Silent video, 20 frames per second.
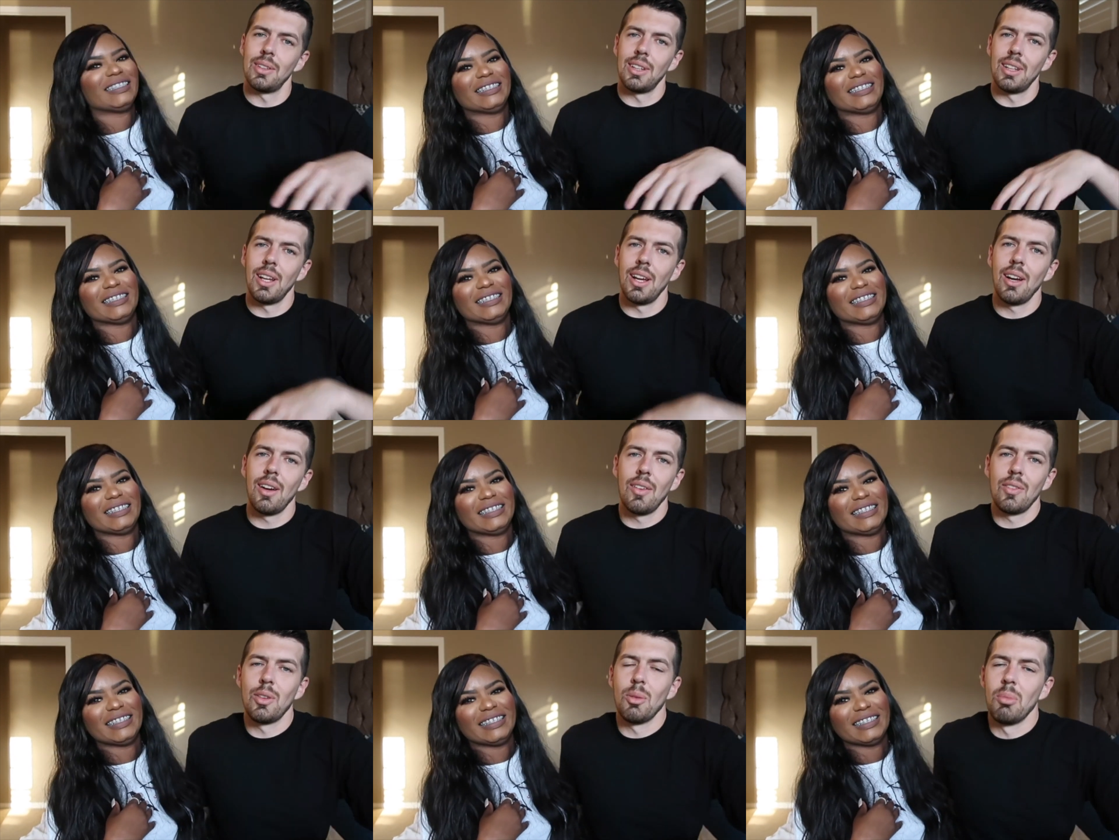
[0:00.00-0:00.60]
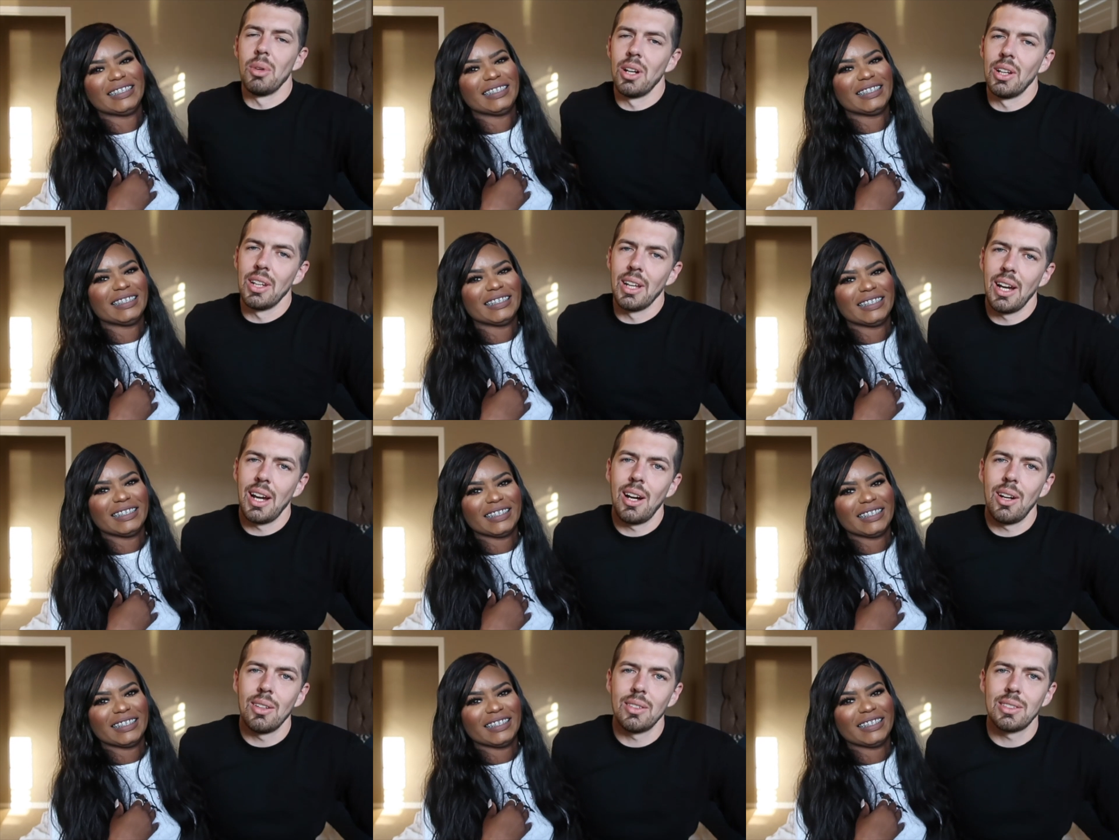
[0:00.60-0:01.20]
Speaker 1: would love to build a
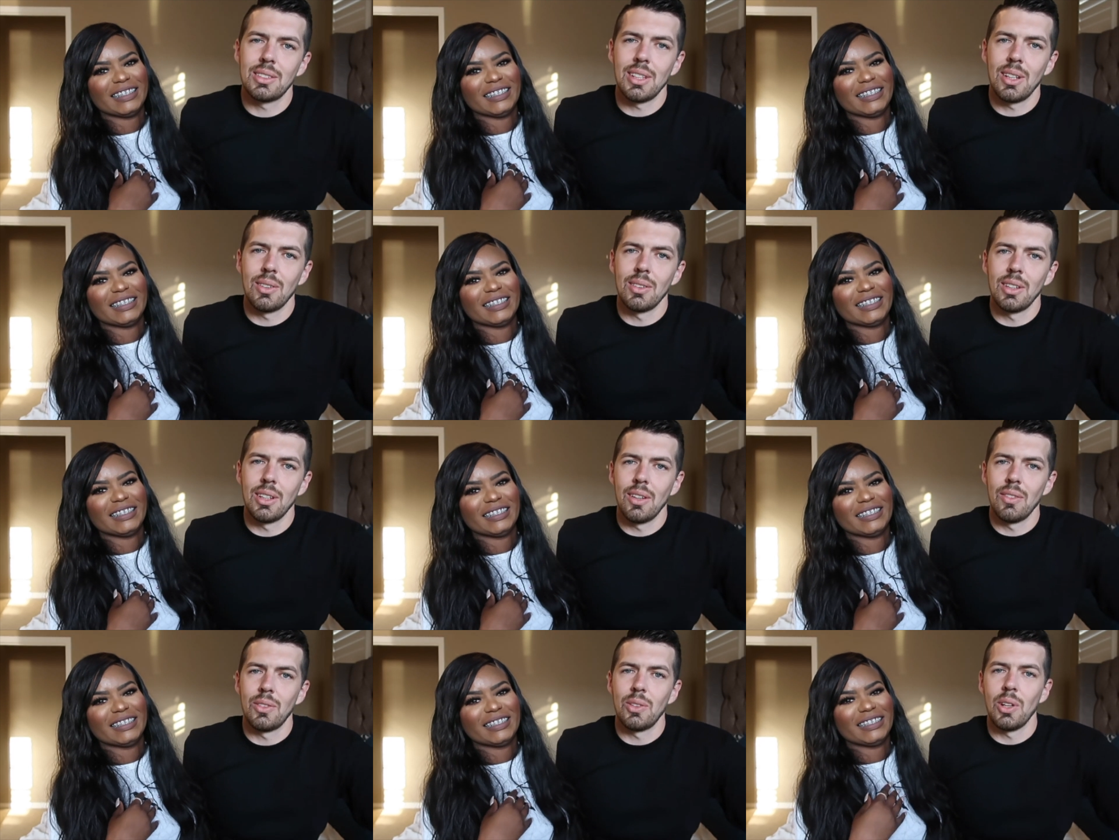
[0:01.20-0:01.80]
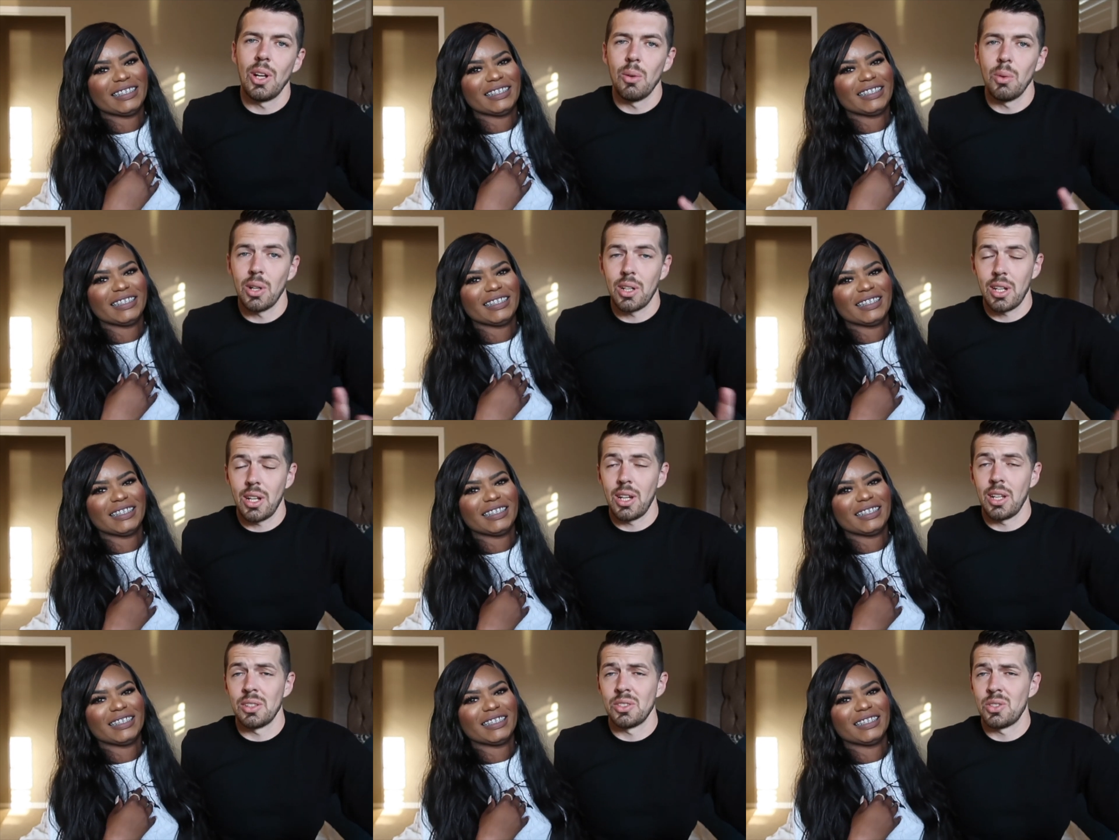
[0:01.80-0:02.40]
house. I would love to. I work in
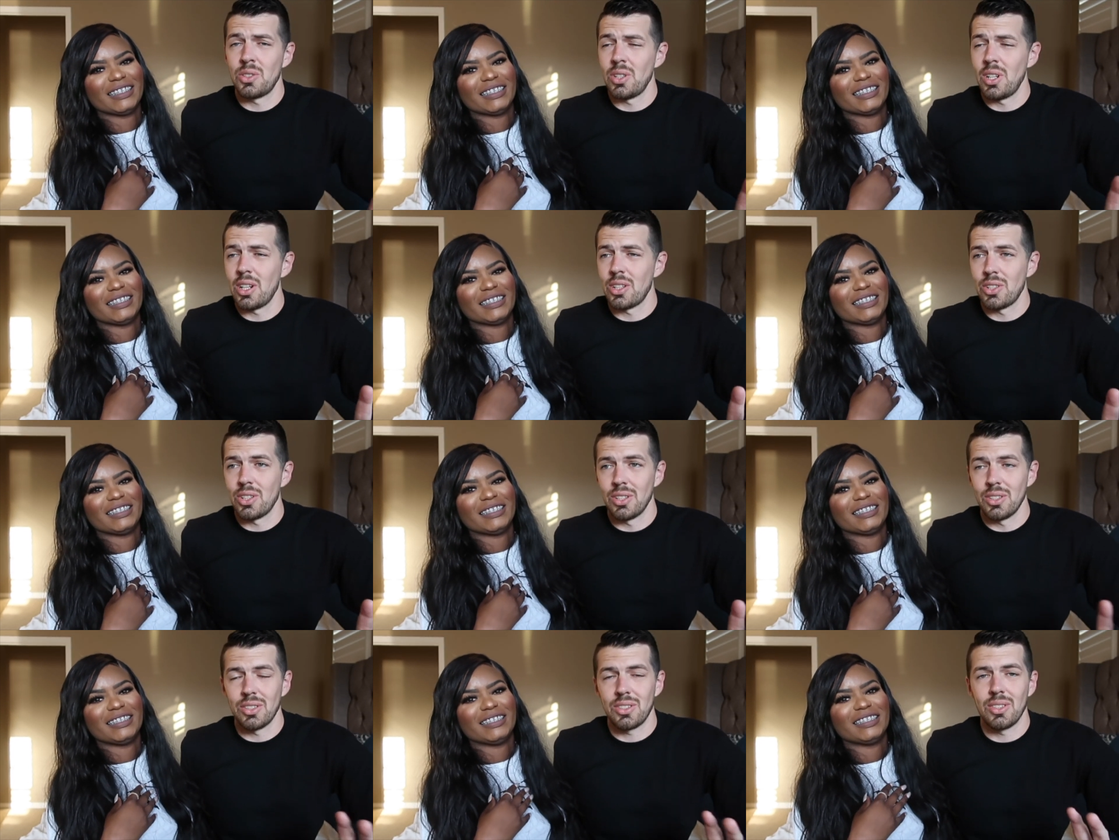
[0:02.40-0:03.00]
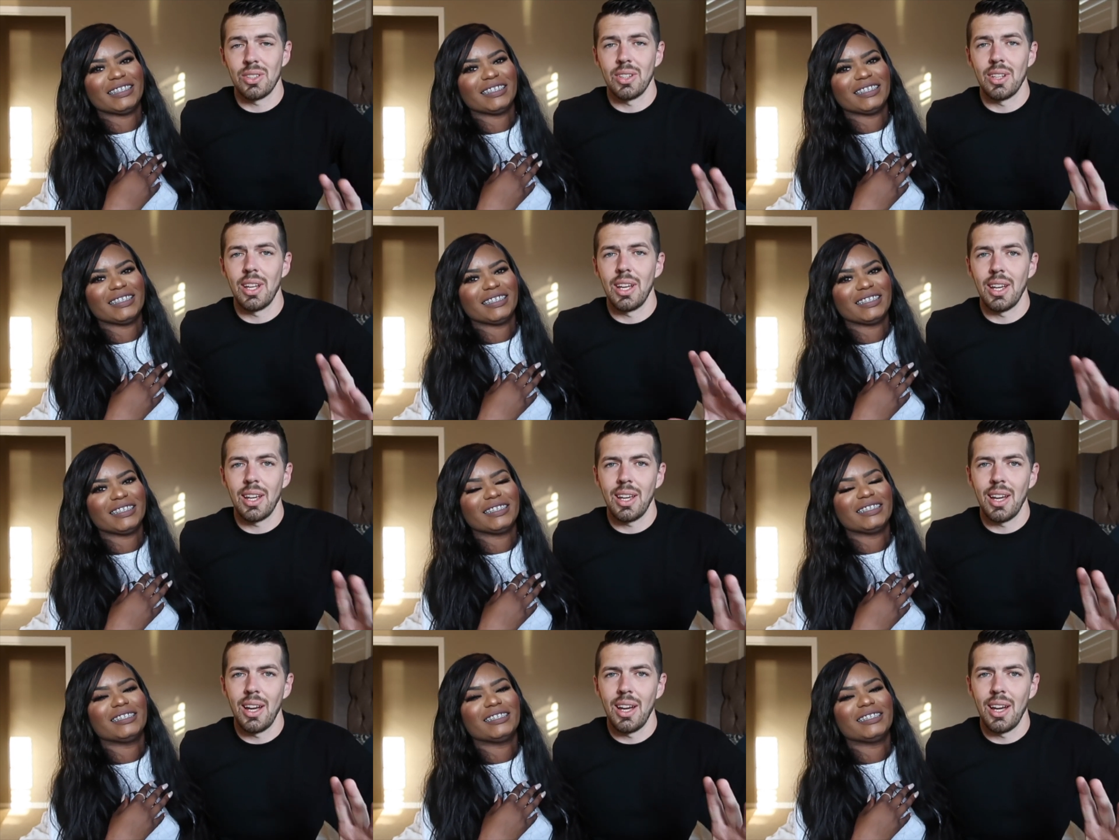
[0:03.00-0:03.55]
construction, so like